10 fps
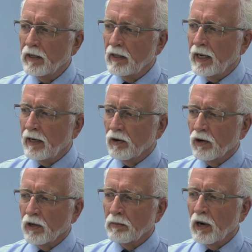that
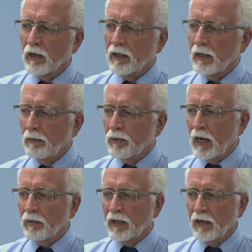are on the market and
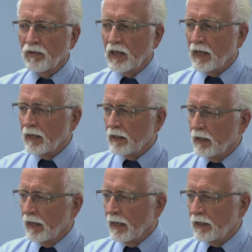probably of the
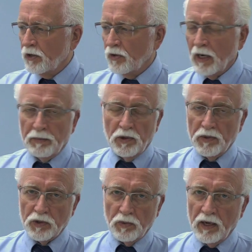A-
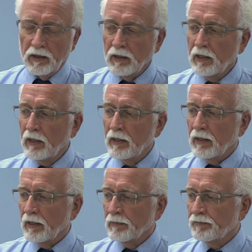AQW as well,
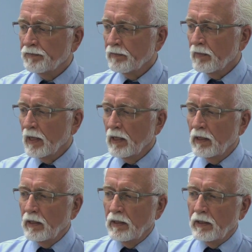um,
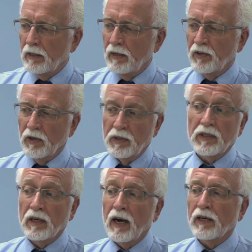even though
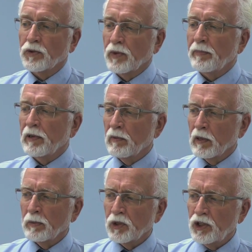it's not as
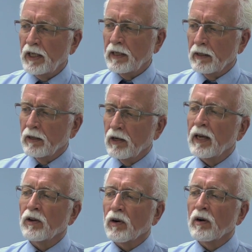reputable a machine. There,
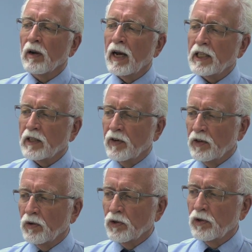and there are lots of
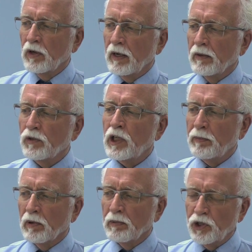other uh,
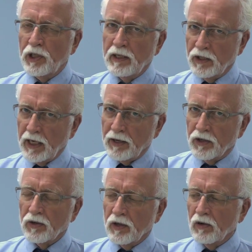cheaper machines out
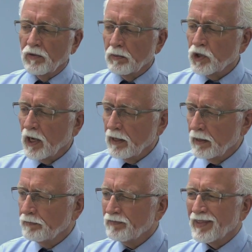there that are from
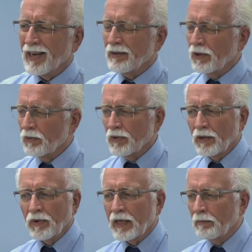China. I don't
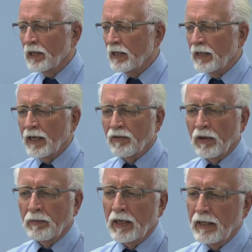really recommend any of
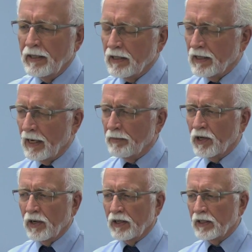them. It's not
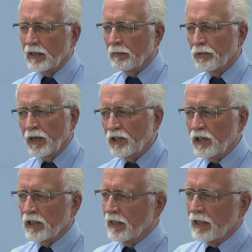because I'm
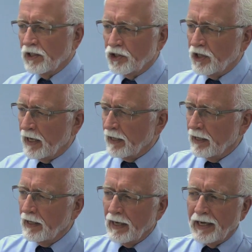prejudiced against
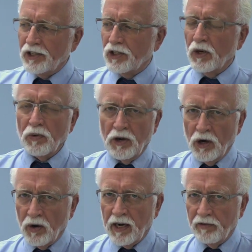China. I just don't
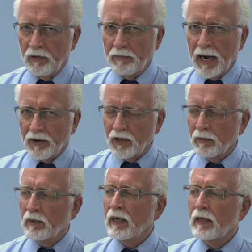know enough about
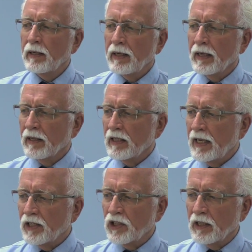them and the
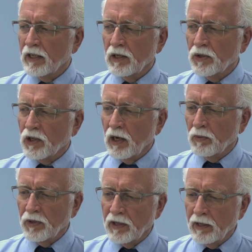testing that goes
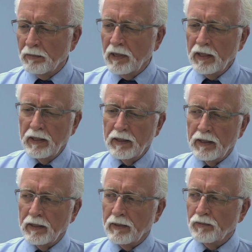on with them
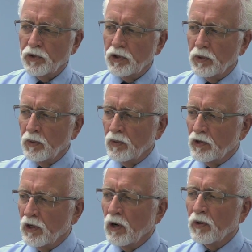um, to,
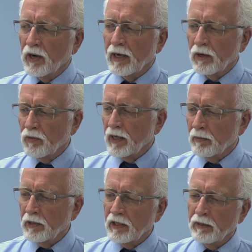to know that I can
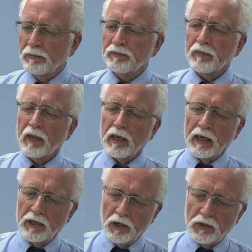recommend them.
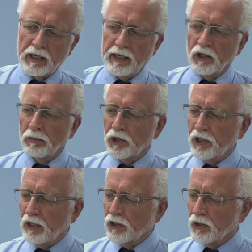I know the ITO
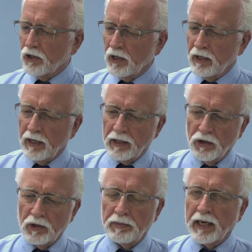machines are good. I
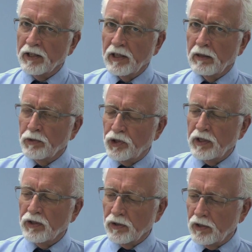know the Pantheon
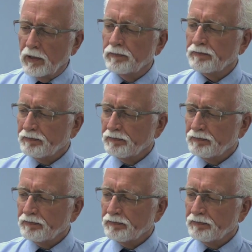machines are good.